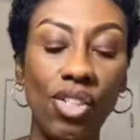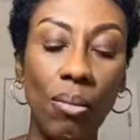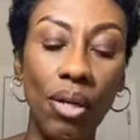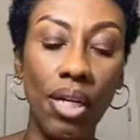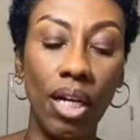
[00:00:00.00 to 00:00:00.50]

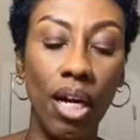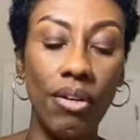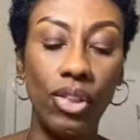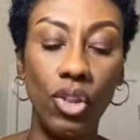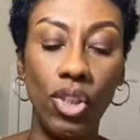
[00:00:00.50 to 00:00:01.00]
So I'm going to
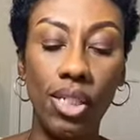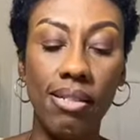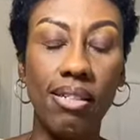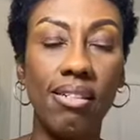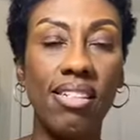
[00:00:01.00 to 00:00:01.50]
encourage you
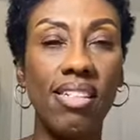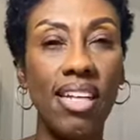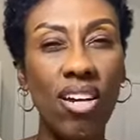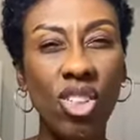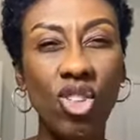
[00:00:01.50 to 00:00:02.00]
just to
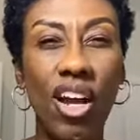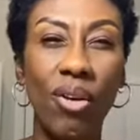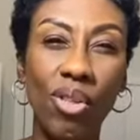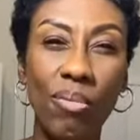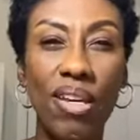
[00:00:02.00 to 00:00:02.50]
stay on
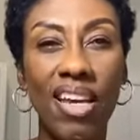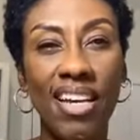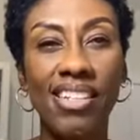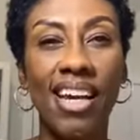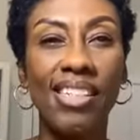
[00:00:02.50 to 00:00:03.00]
track with me
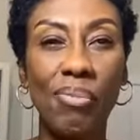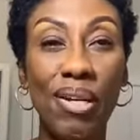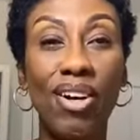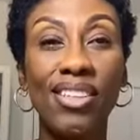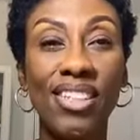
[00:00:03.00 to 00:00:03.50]
as I
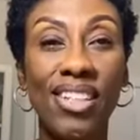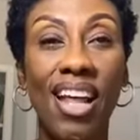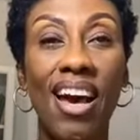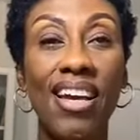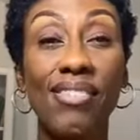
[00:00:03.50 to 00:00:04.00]
speak on these
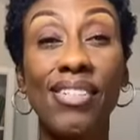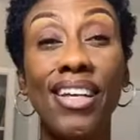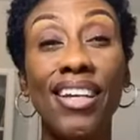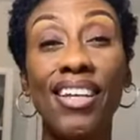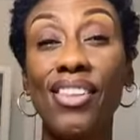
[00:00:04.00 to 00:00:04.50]

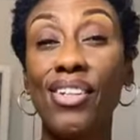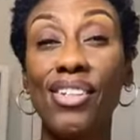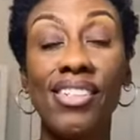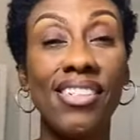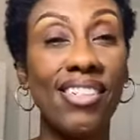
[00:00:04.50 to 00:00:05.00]
lives.
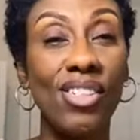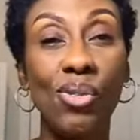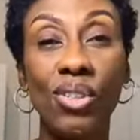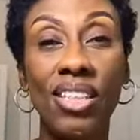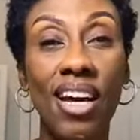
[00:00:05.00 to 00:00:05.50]
There's
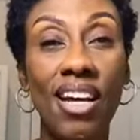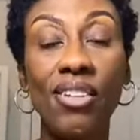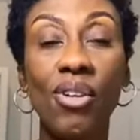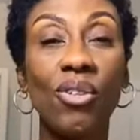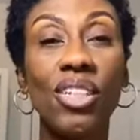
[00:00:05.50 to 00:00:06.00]
you will
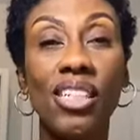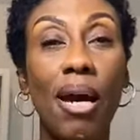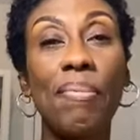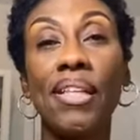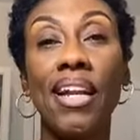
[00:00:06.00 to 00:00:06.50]
not know the
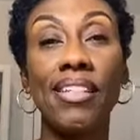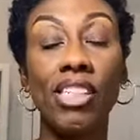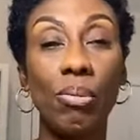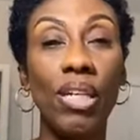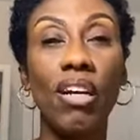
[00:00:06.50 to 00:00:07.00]
topic that I
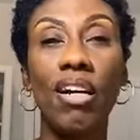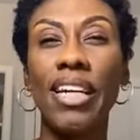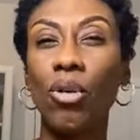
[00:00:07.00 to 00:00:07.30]
speak on.